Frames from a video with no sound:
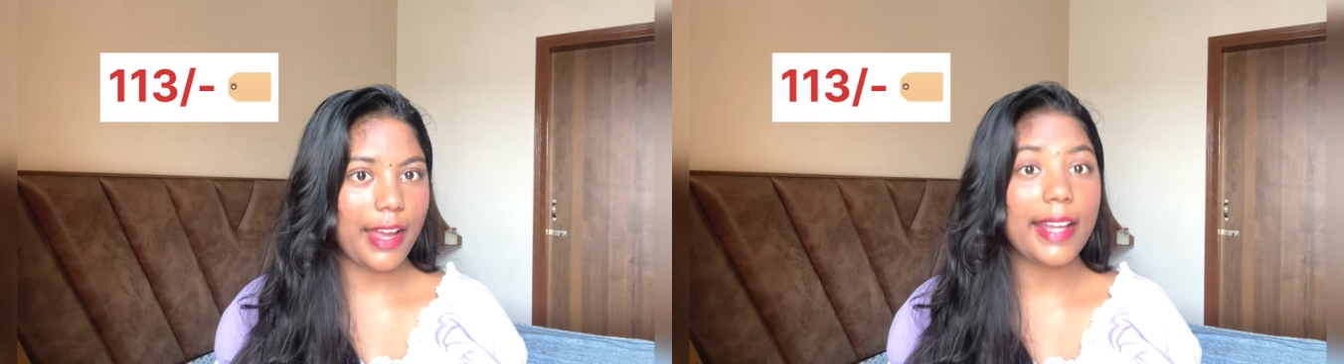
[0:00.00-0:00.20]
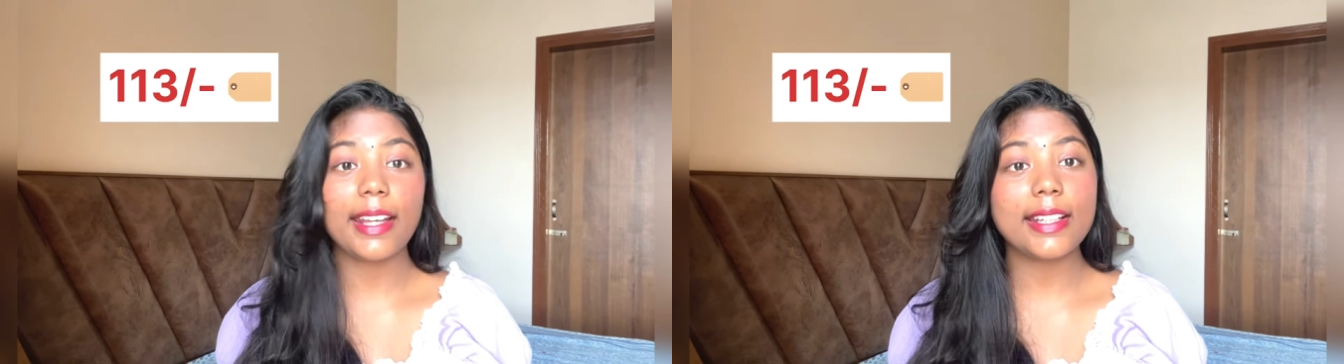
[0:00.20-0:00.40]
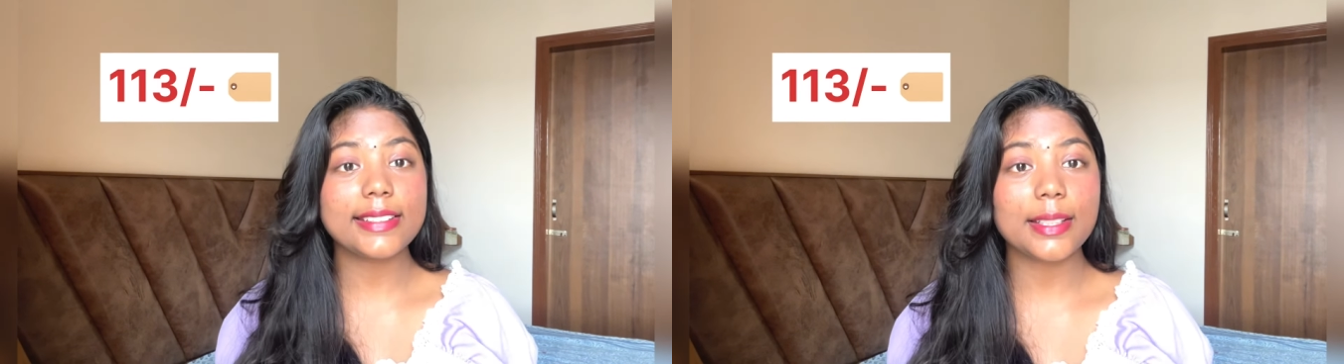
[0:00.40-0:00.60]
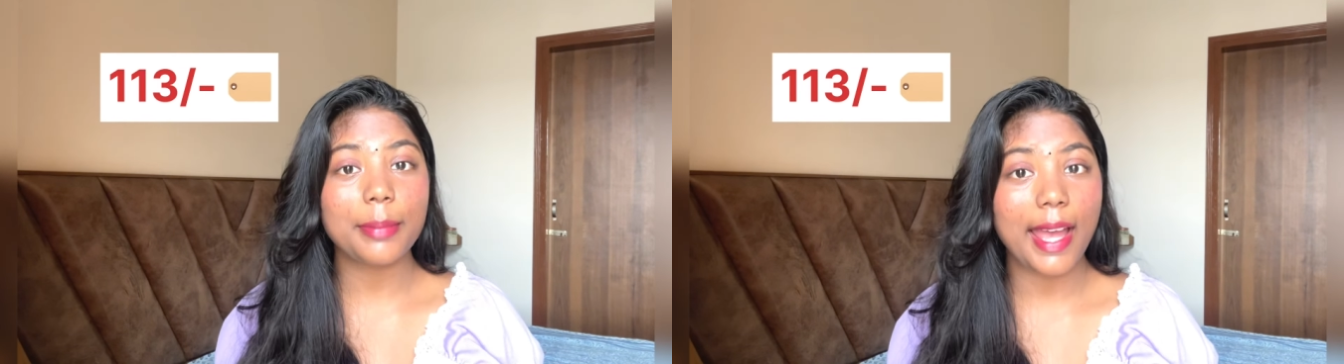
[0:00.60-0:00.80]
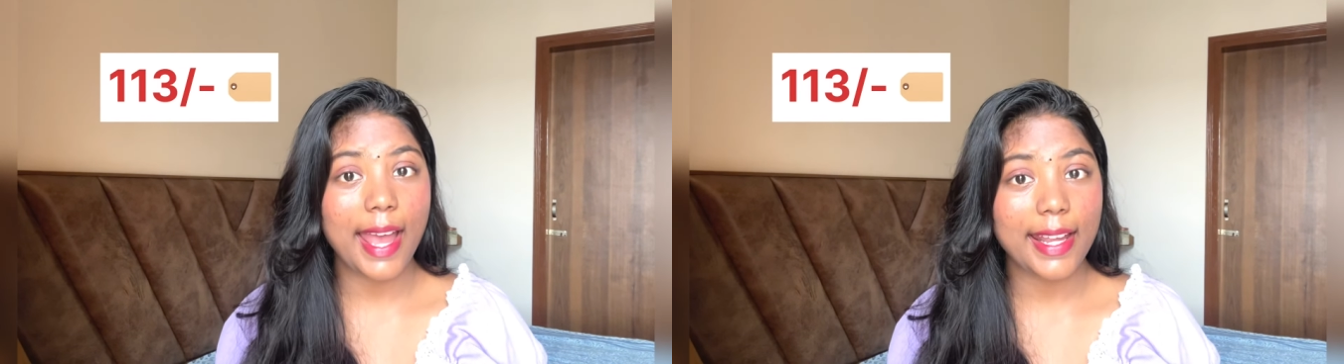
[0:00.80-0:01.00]
again some
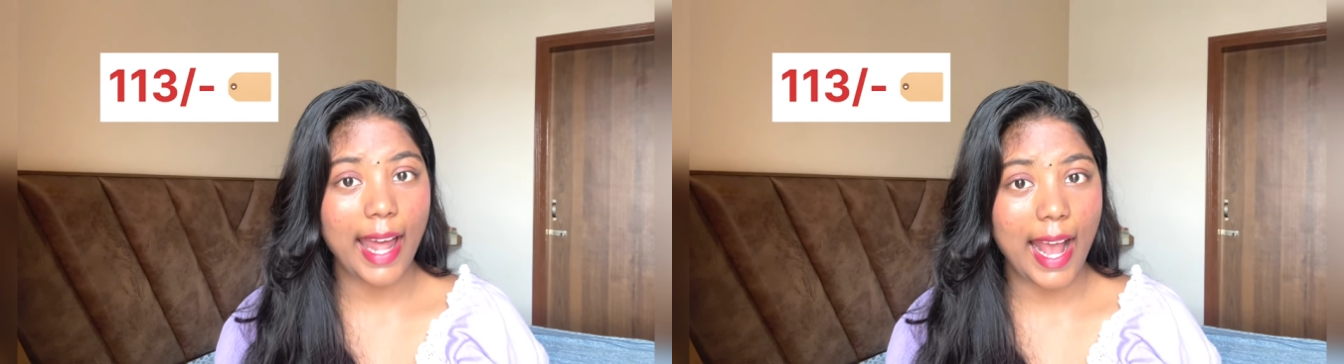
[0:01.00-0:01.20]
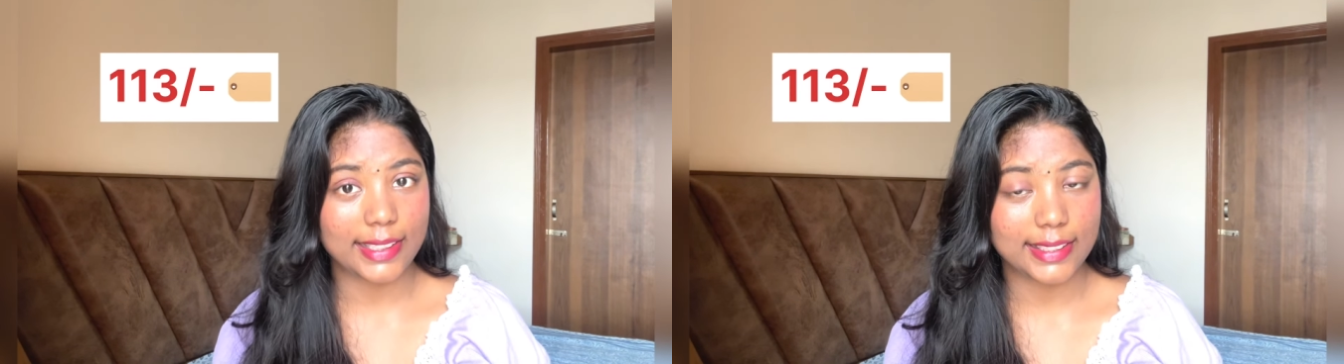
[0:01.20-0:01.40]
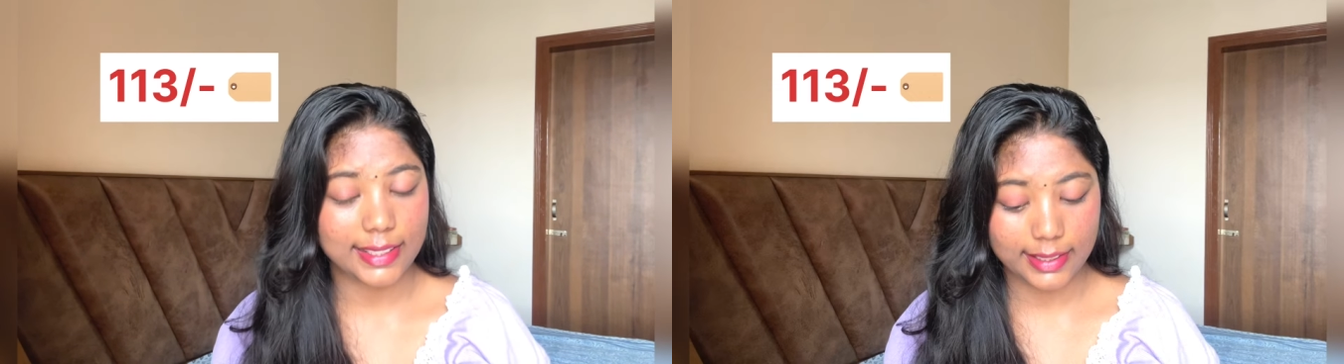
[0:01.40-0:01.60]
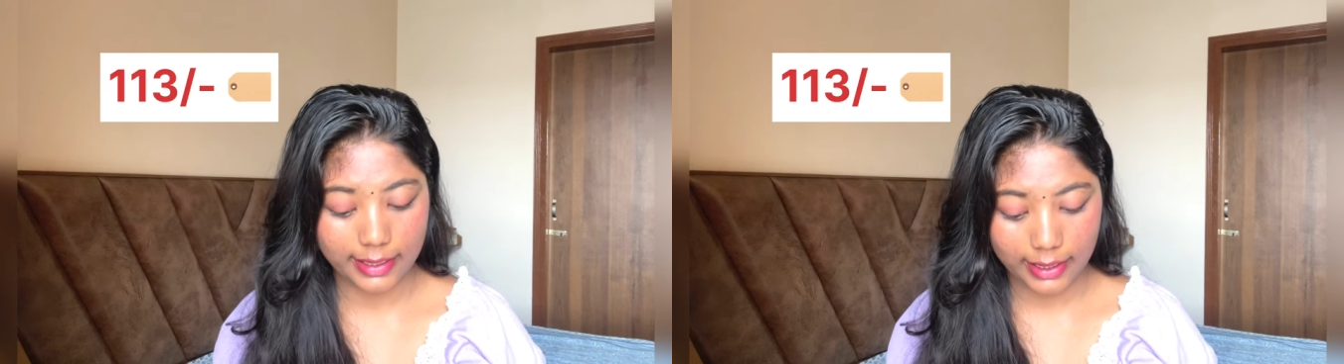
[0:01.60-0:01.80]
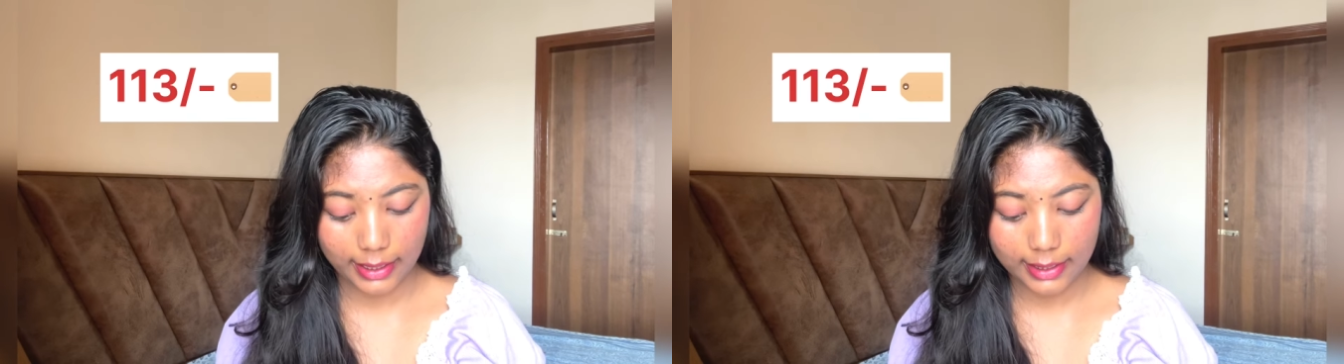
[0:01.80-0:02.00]
hair
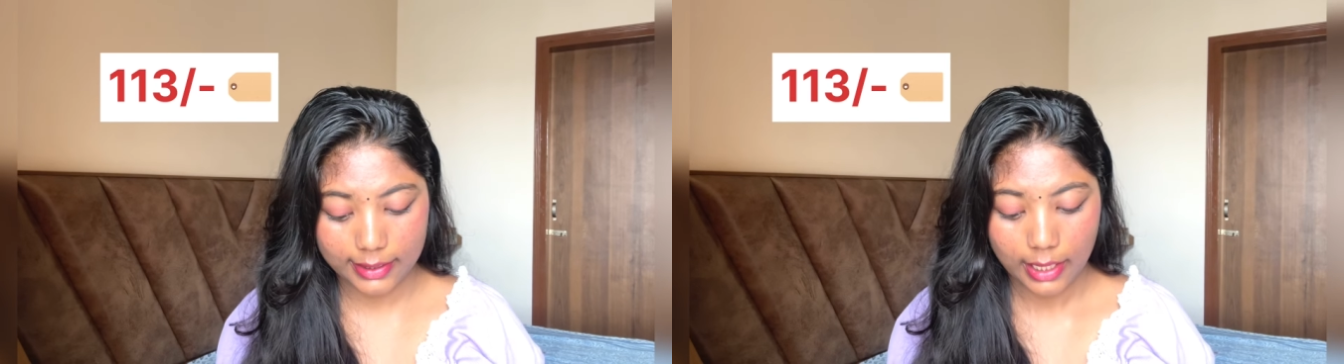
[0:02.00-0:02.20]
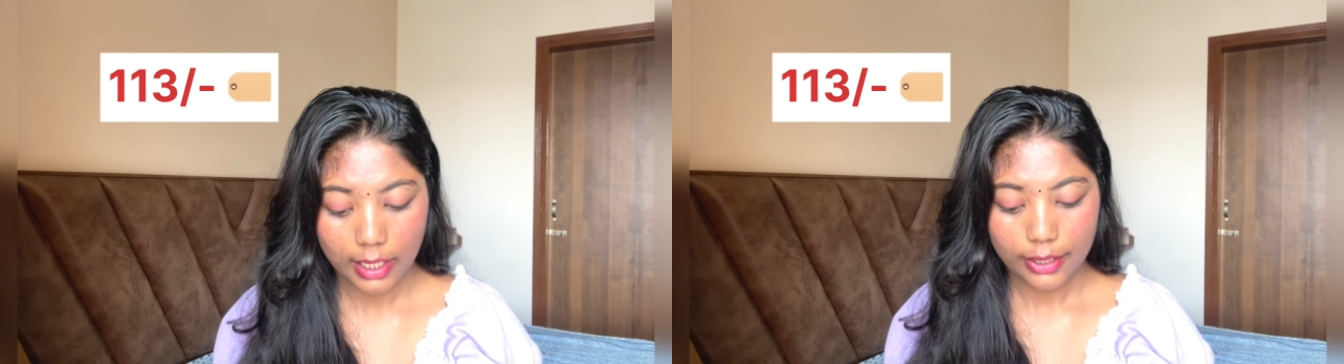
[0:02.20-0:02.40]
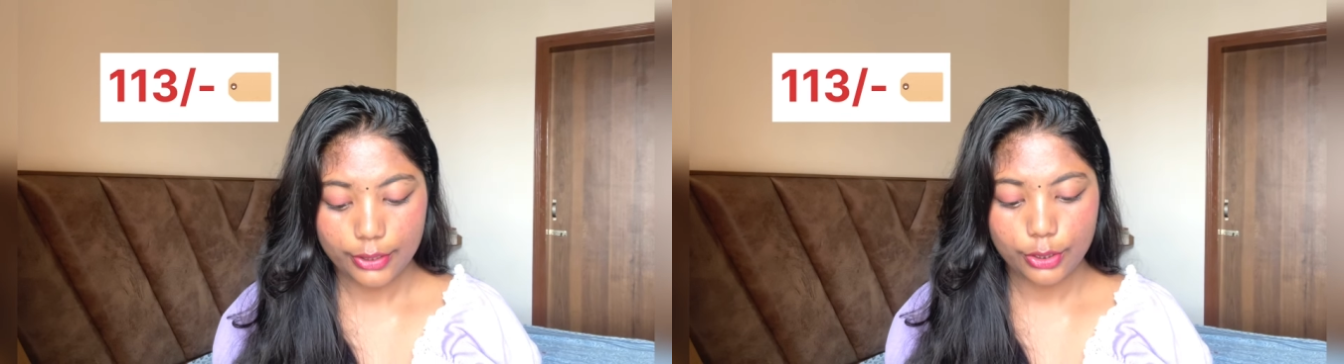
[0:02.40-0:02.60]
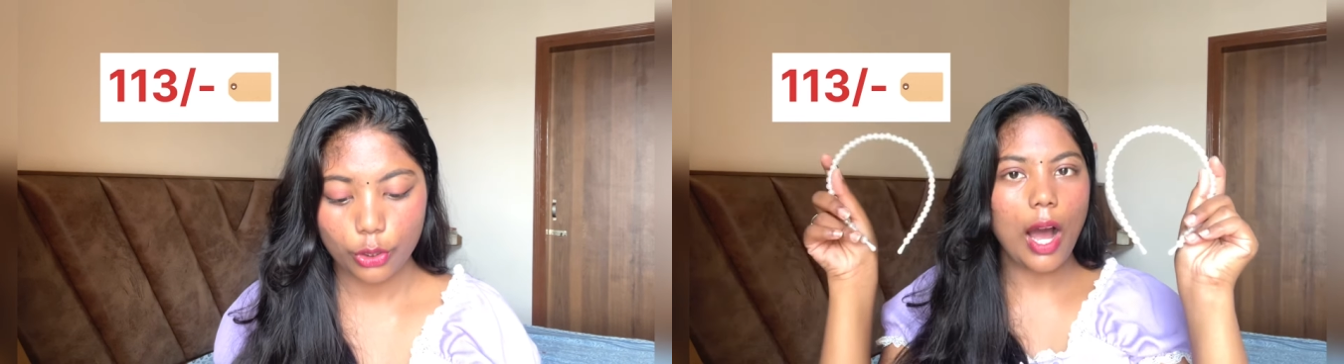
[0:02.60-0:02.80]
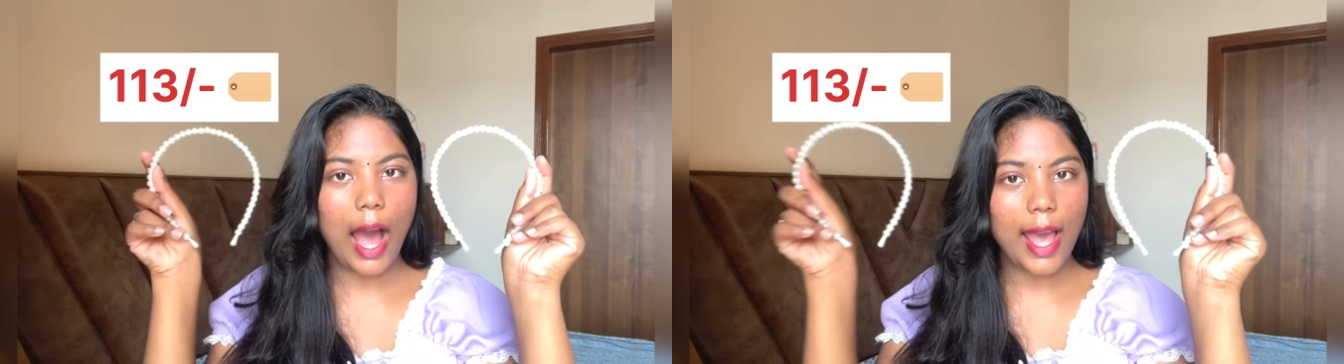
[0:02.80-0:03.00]
accessories so
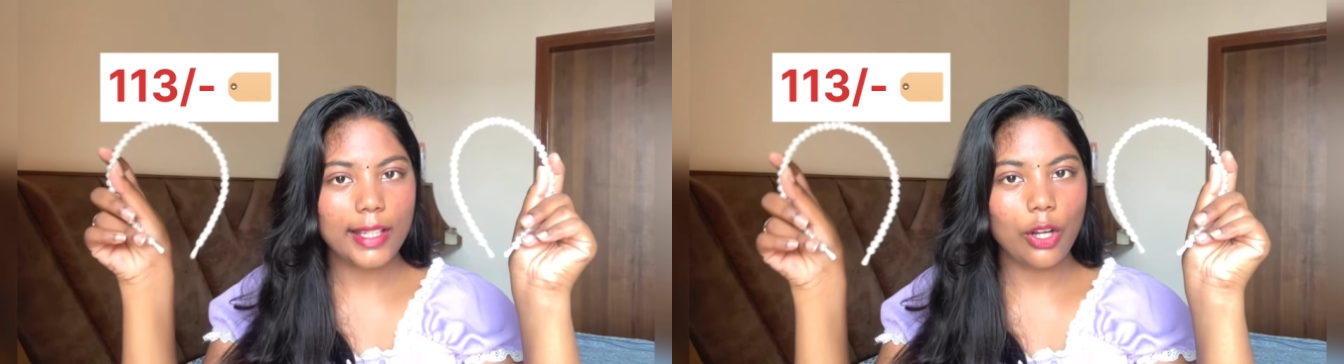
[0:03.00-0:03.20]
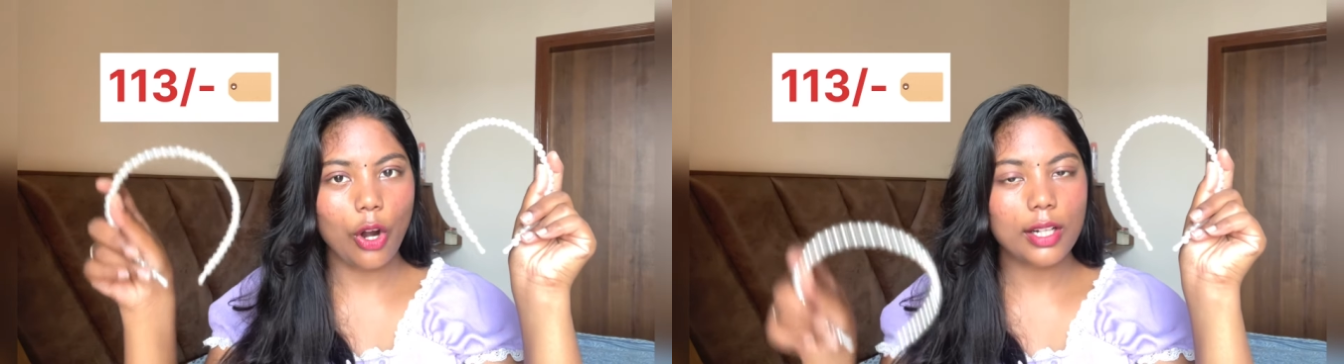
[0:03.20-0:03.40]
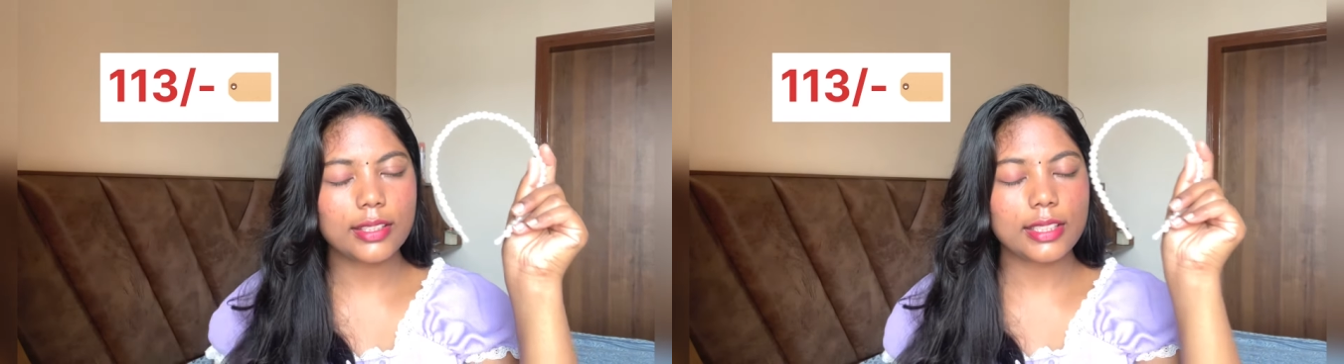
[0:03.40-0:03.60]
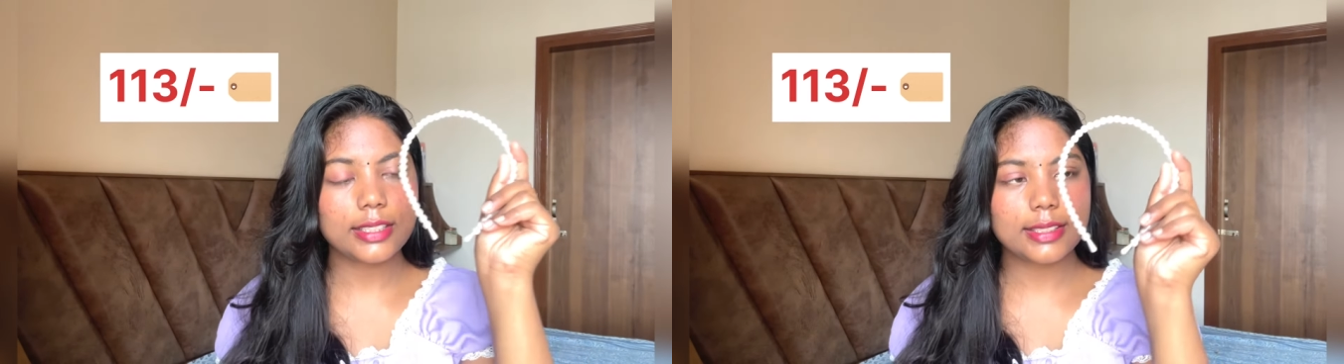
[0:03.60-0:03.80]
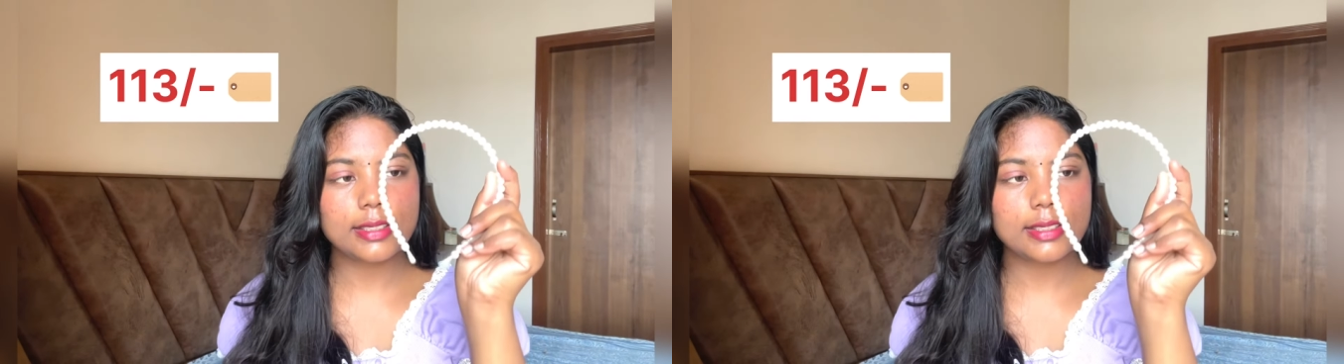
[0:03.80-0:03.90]
i got this